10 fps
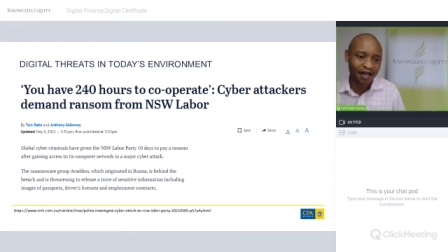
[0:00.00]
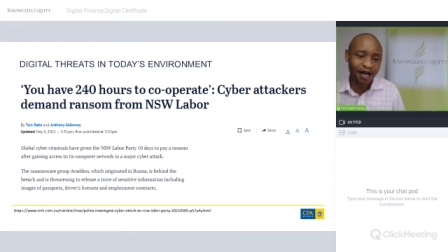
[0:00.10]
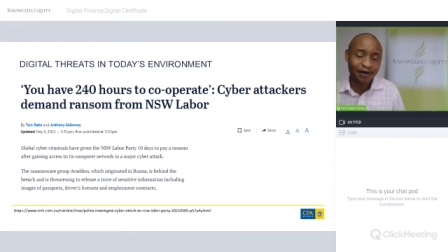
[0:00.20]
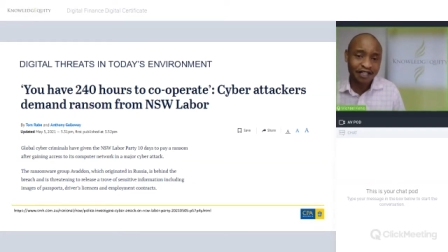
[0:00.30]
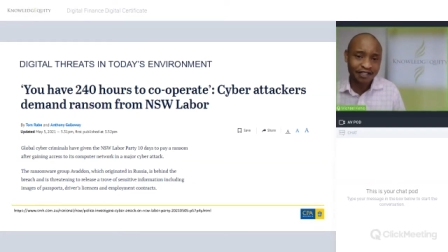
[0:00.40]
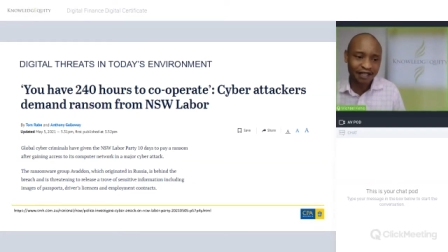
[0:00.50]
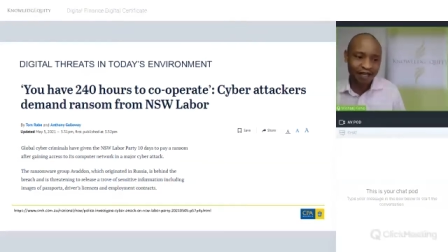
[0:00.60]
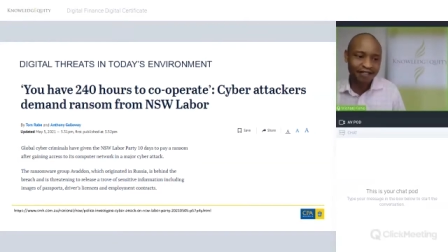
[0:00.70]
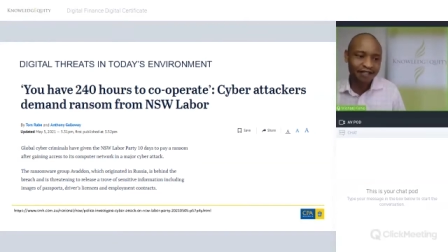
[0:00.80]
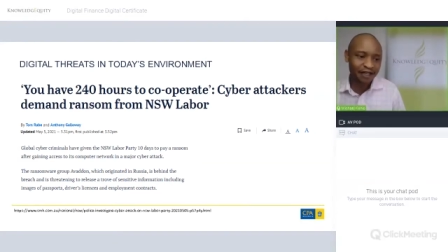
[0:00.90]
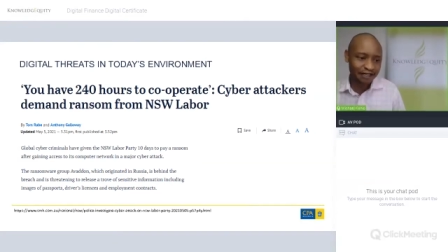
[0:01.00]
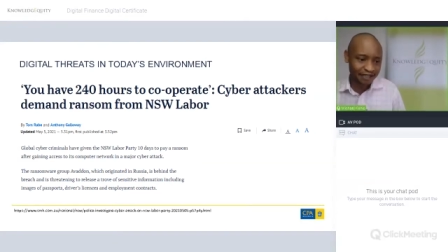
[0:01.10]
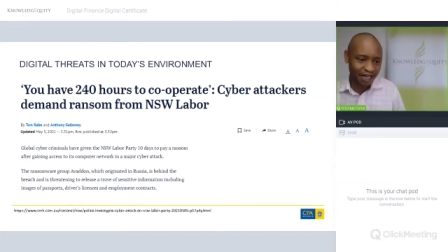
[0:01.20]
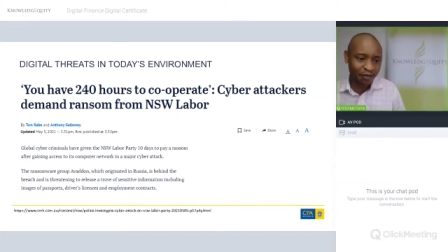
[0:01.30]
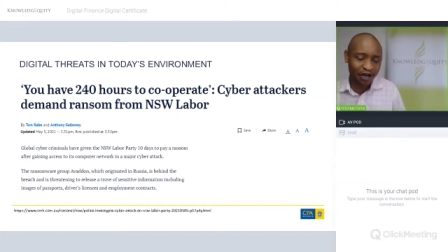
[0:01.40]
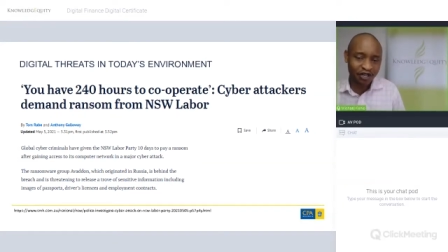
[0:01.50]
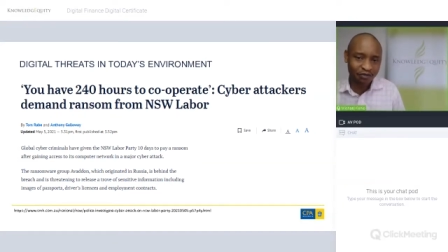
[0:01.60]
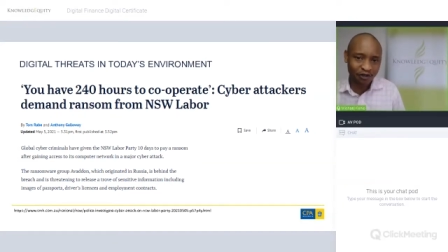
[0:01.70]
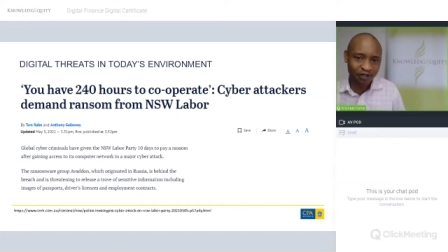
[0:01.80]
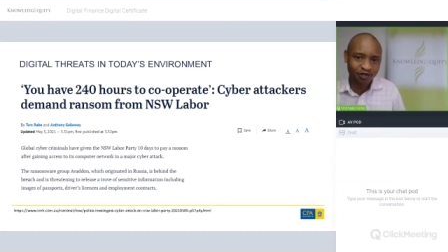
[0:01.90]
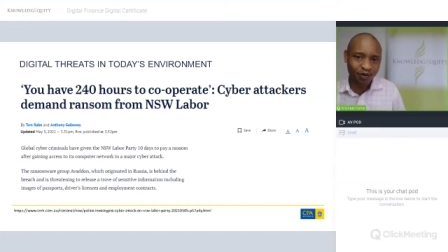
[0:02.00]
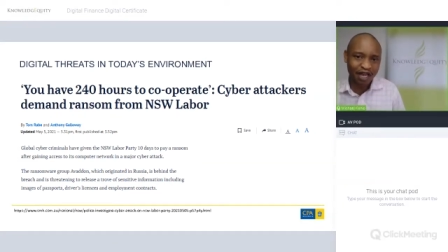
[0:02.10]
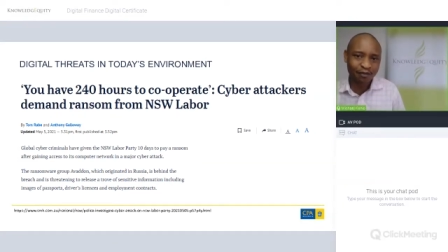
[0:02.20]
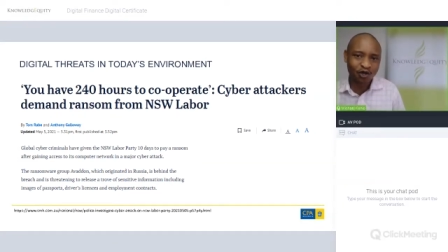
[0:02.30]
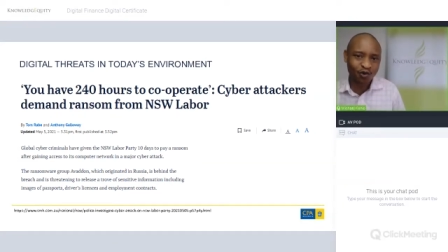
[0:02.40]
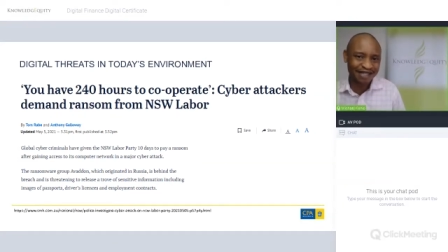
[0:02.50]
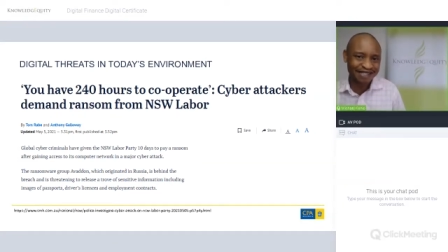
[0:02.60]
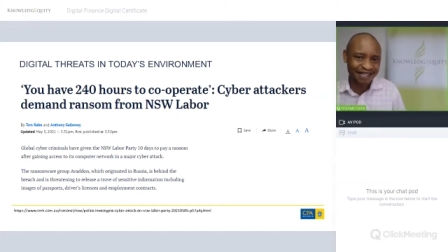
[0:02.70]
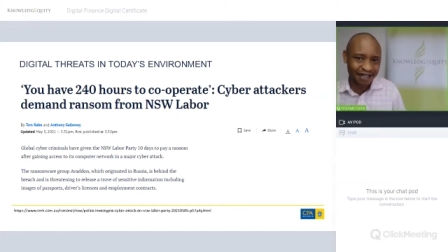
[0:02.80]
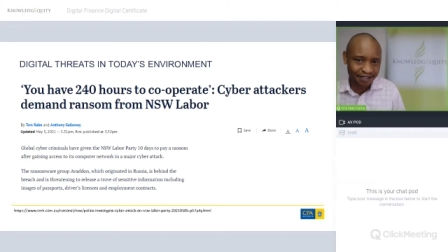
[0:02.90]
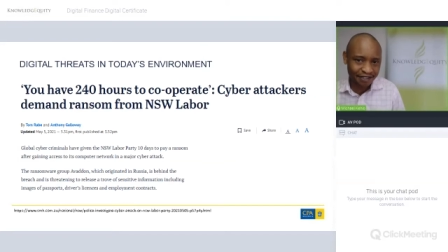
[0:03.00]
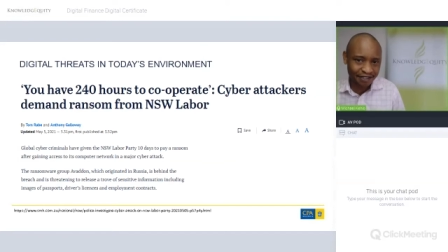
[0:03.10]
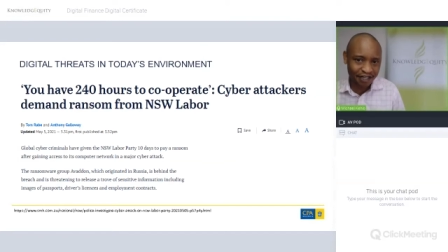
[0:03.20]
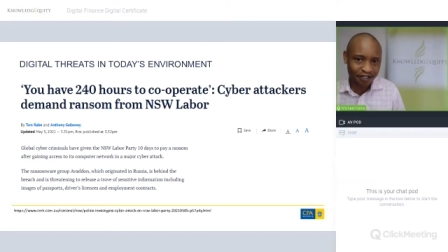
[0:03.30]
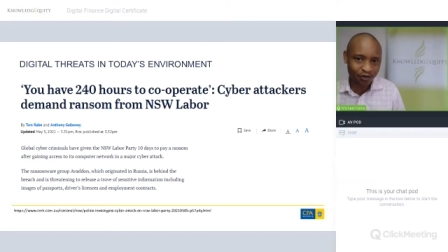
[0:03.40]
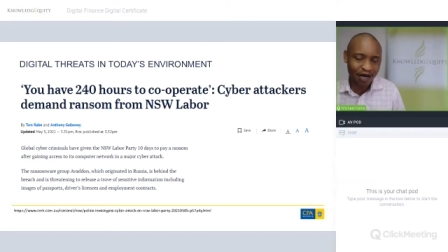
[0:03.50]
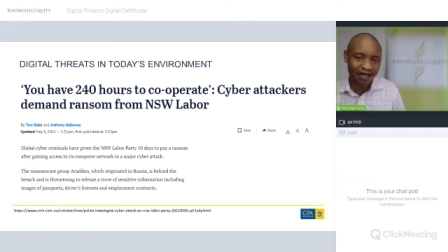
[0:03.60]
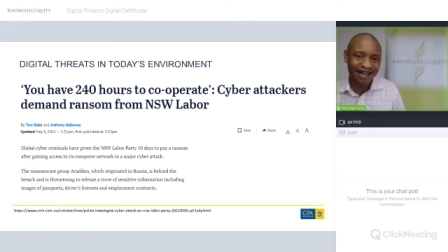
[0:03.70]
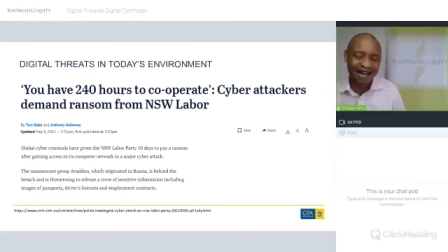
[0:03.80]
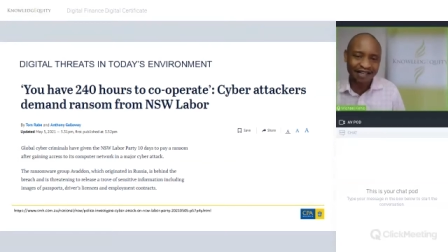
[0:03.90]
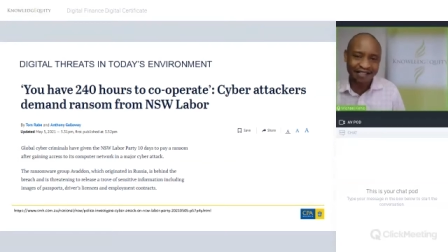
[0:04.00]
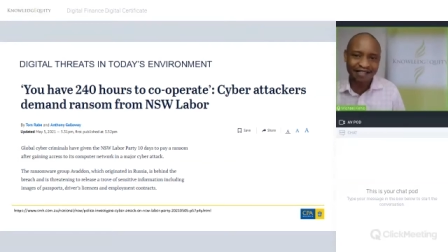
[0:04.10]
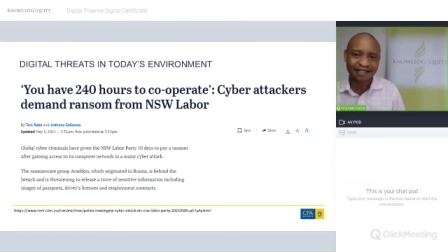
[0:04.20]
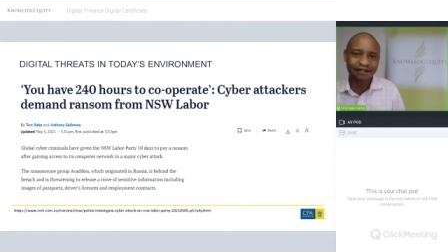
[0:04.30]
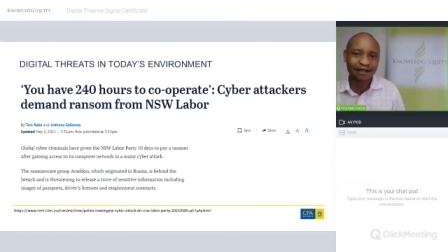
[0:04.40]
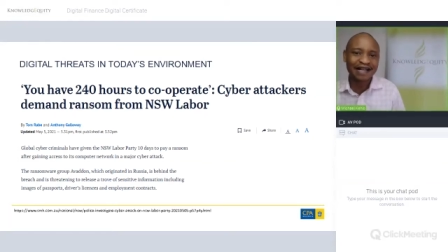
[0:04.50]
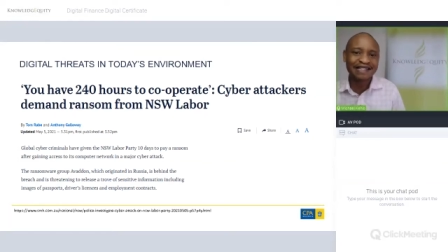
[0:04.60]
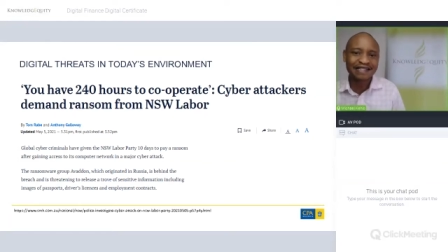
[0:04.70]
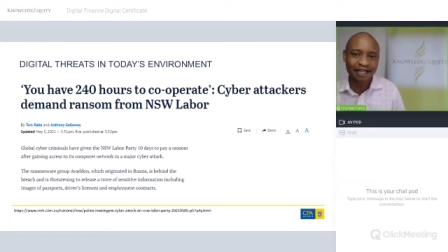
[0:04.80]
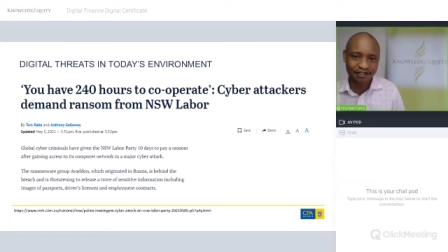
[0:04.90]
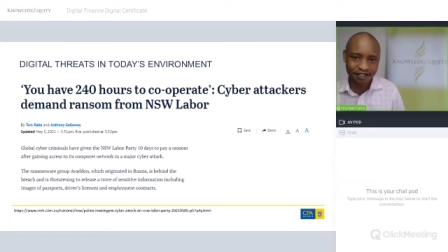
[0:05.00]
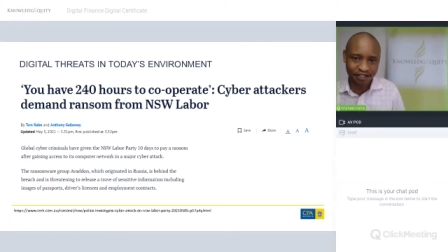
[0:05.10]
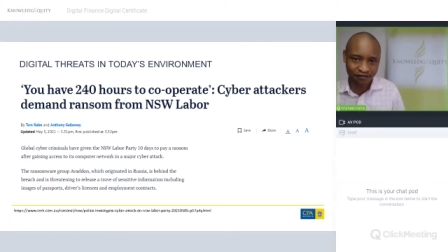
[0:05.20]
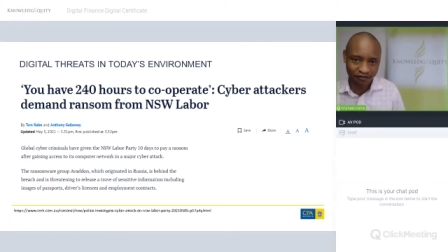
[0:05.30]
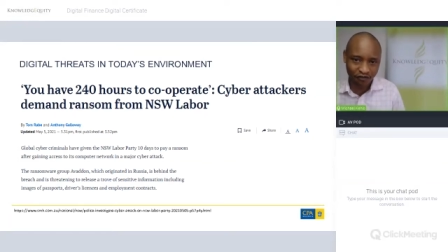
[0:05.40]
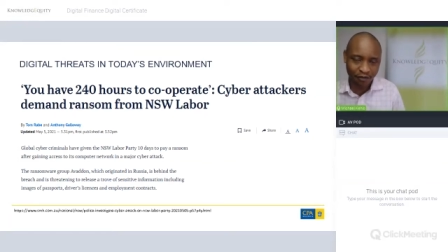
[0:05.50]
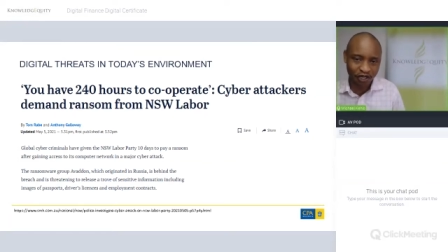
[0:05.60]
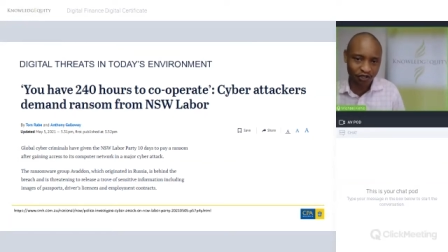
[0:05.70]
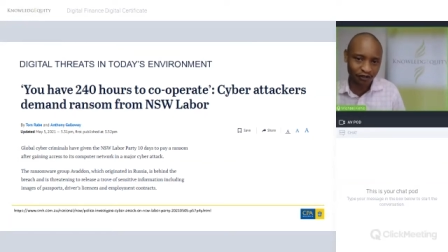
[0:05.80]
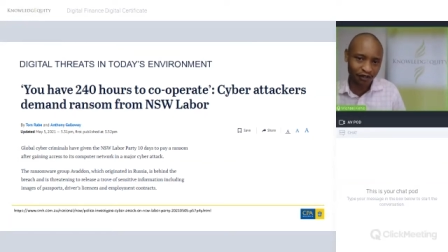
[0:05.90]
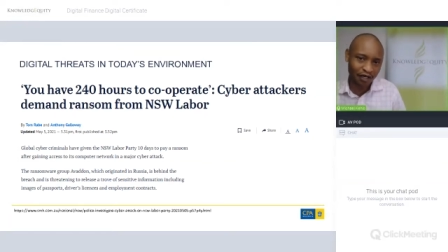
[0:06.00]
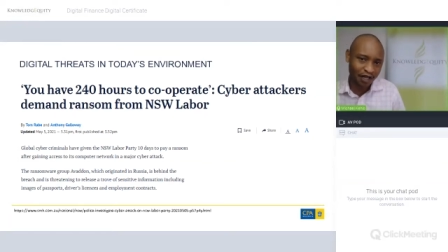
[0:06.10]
Now, in this case, cyber criminals were able to access its network and steal sensitive information.